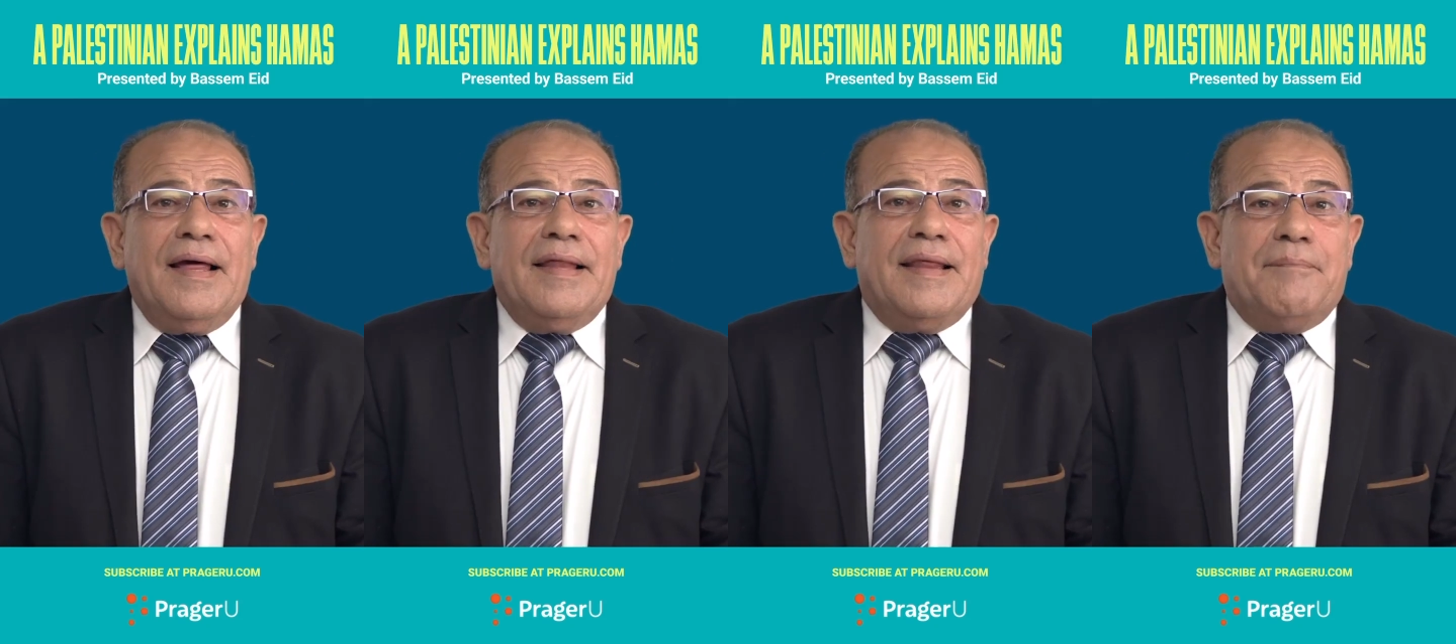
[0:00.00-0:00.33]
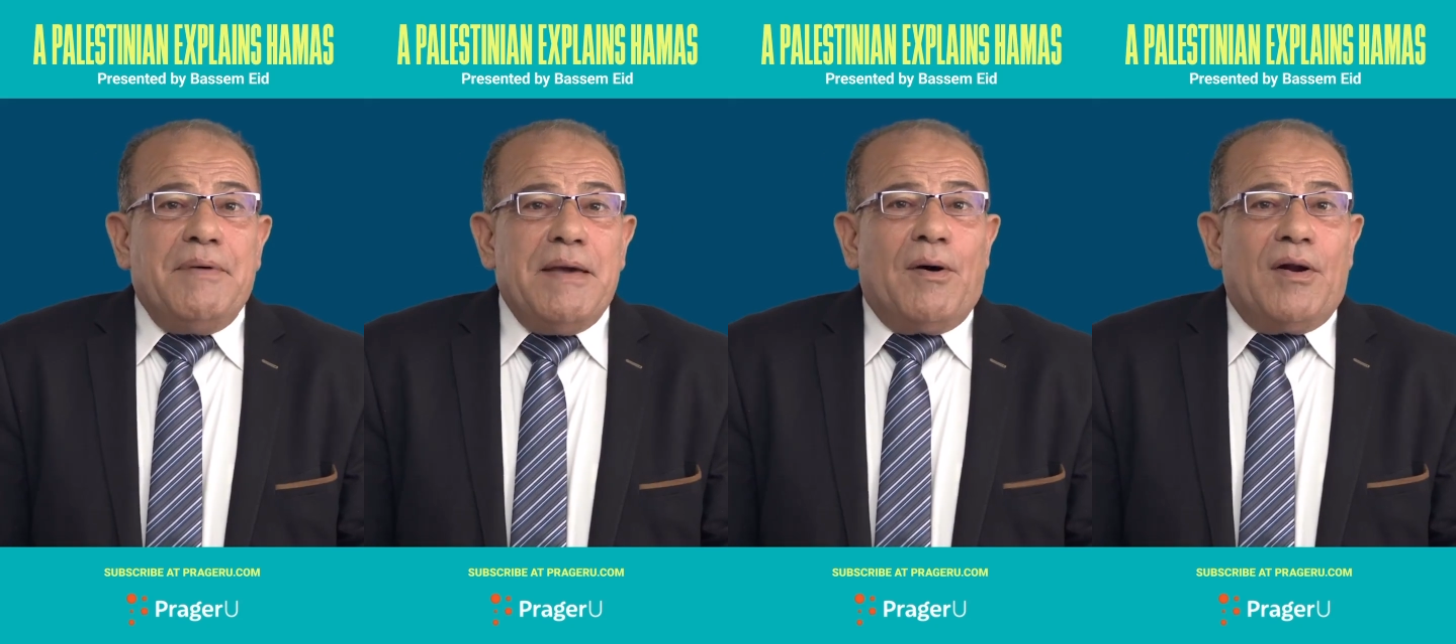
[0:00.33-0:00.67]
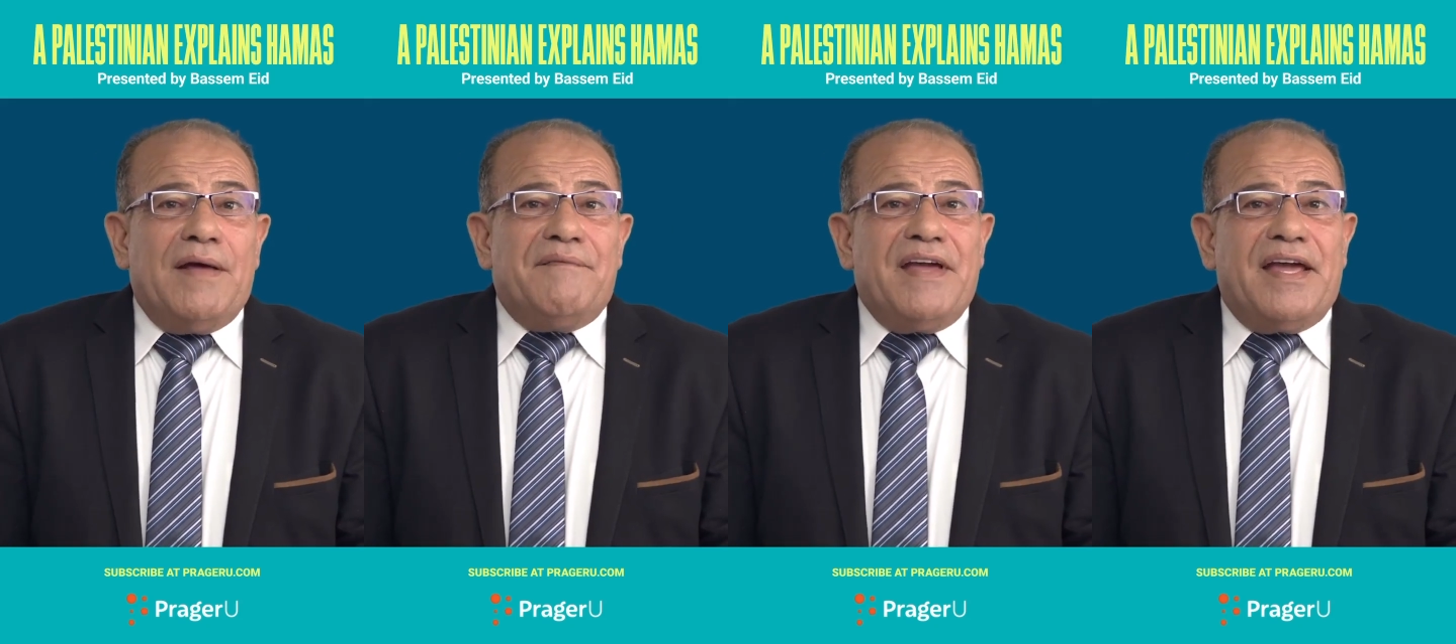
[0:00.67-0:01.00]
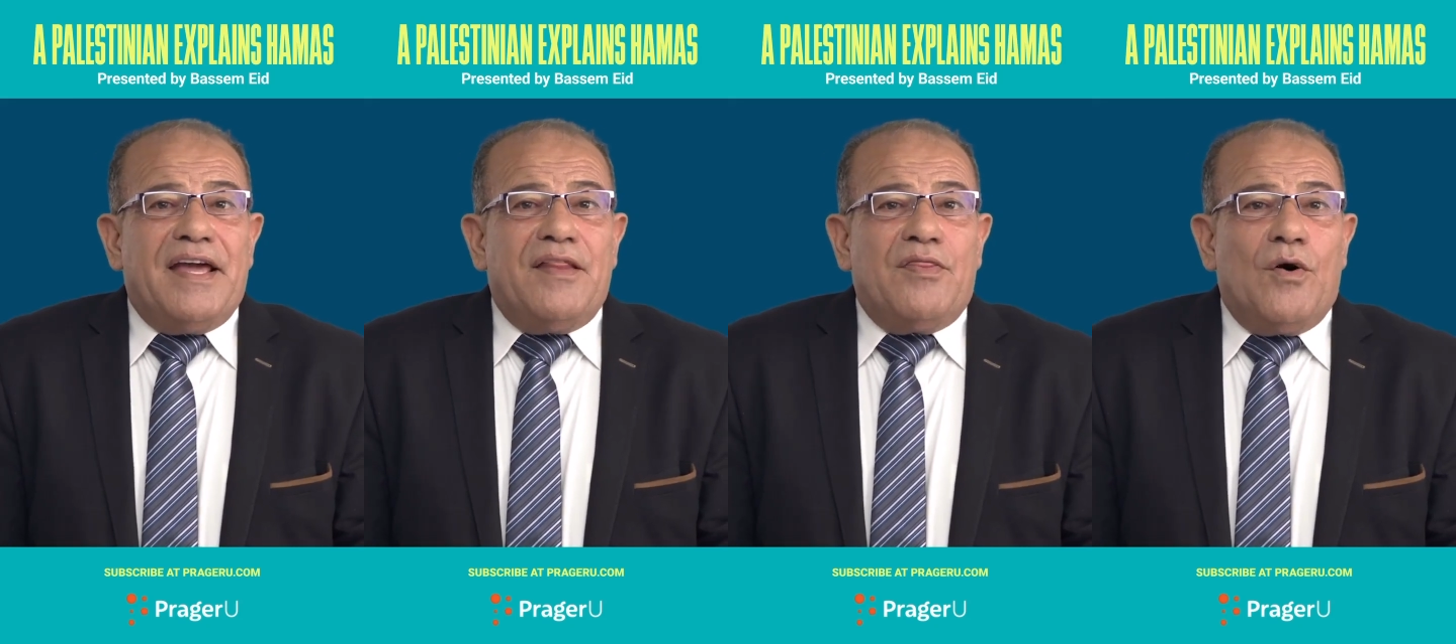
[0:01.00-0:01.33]
The people living
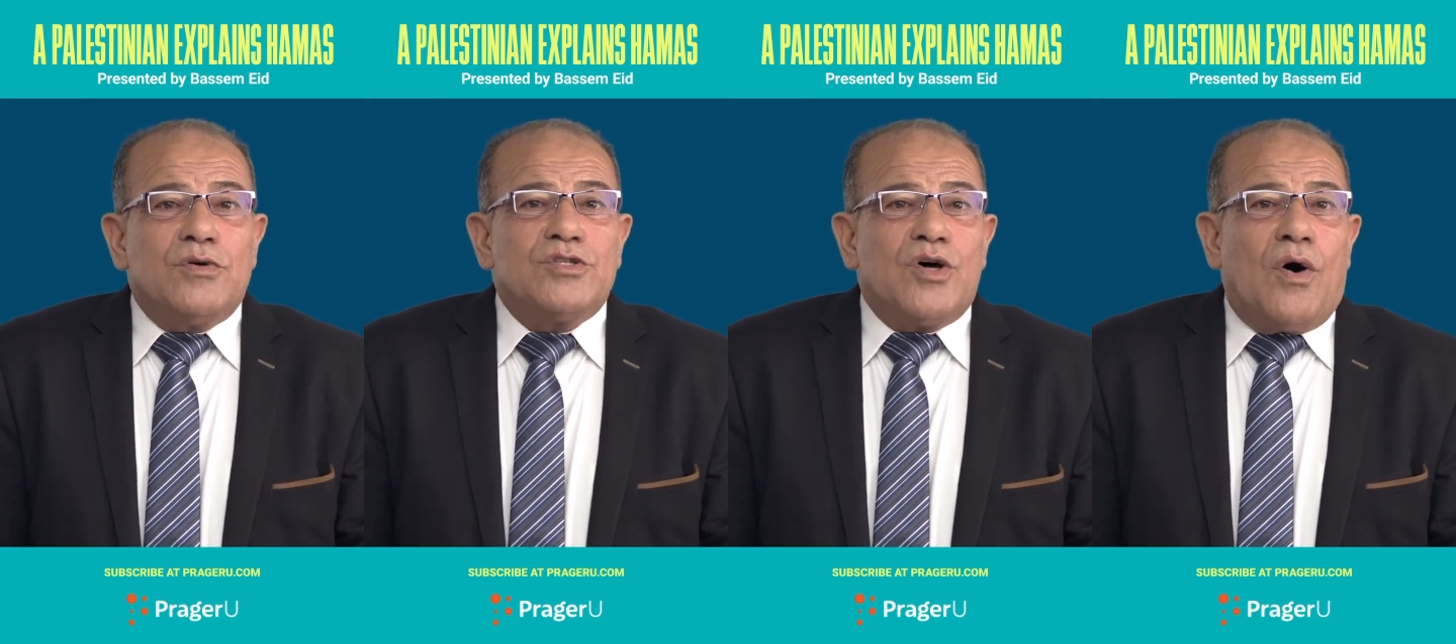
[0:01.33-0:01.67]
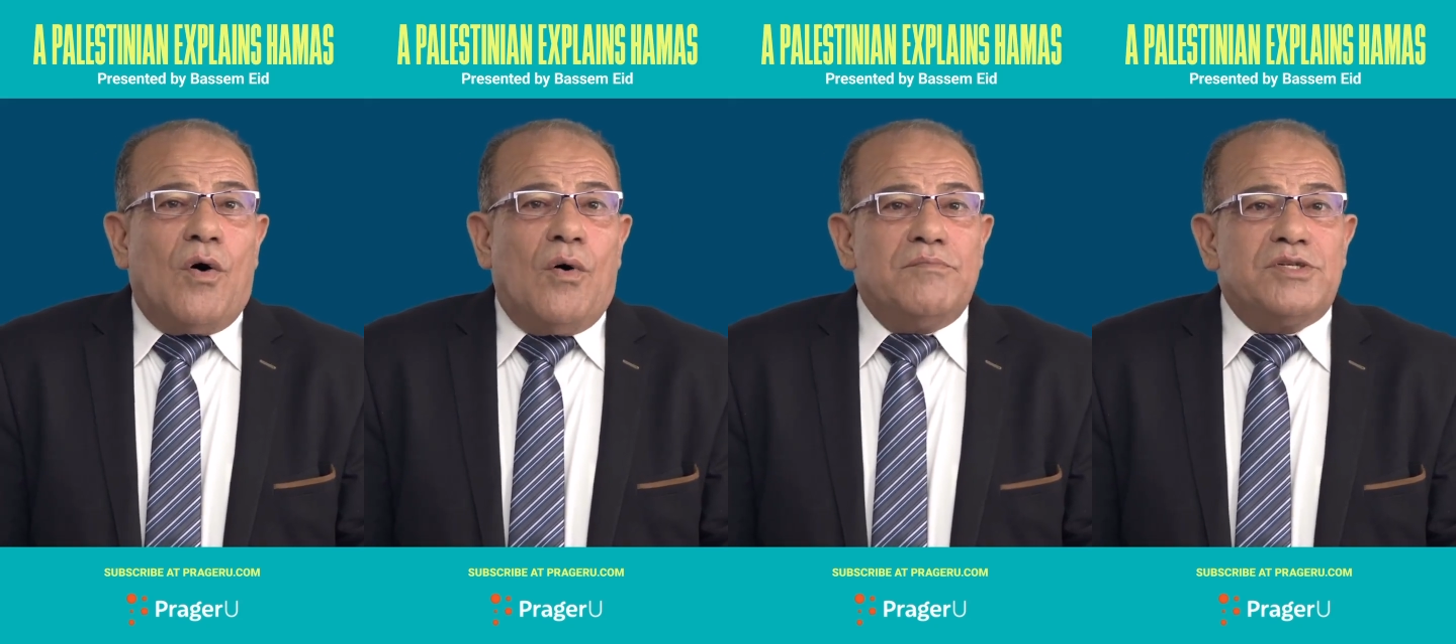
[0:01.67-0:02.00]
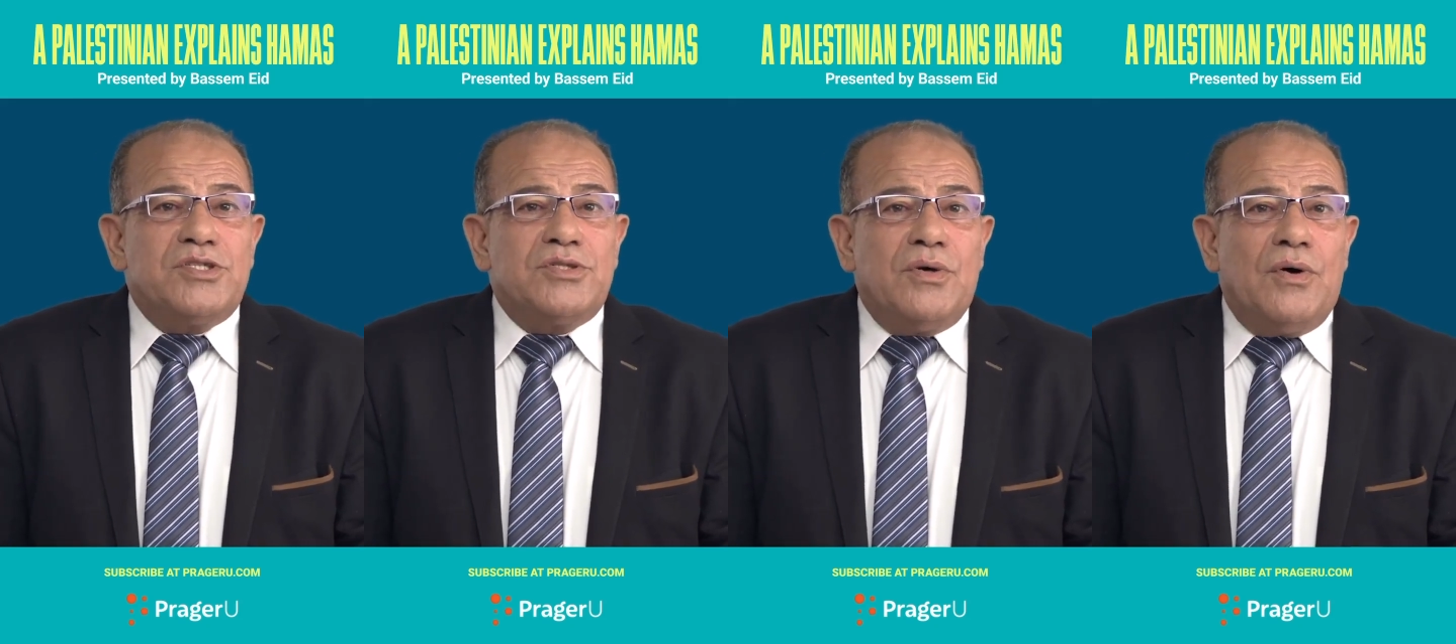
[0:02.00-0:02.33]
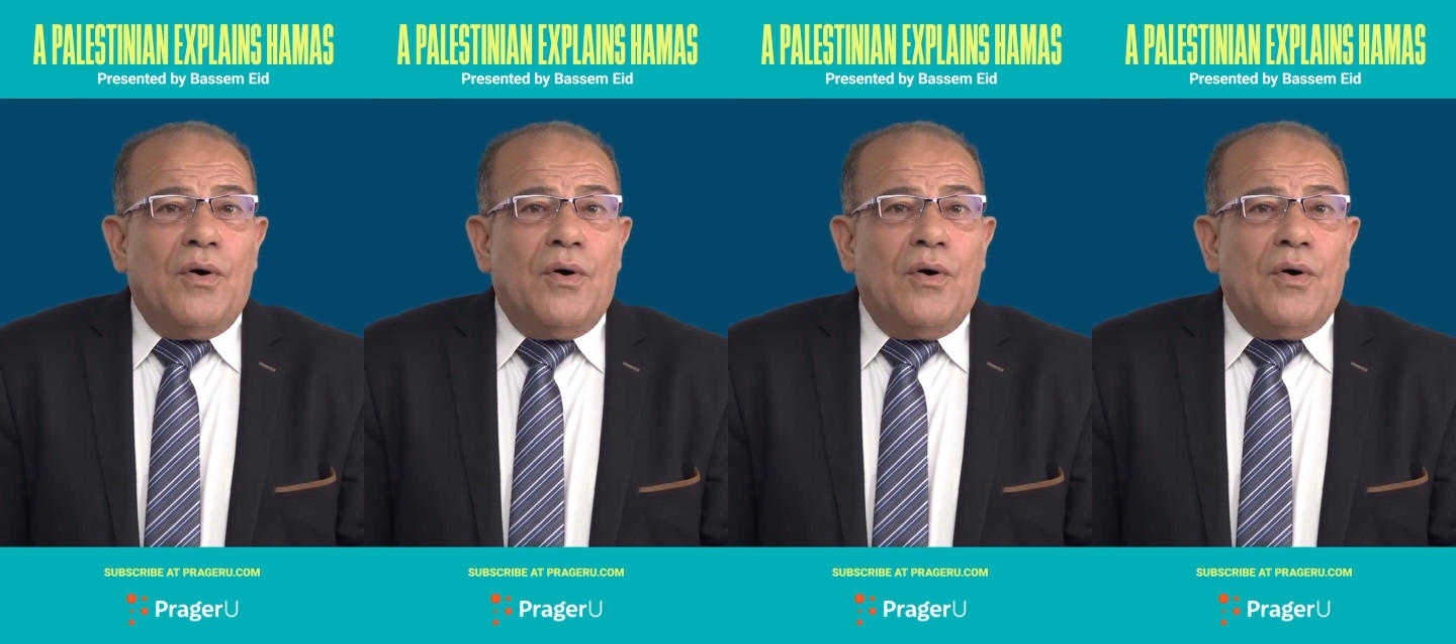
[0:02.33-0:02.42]
in those homes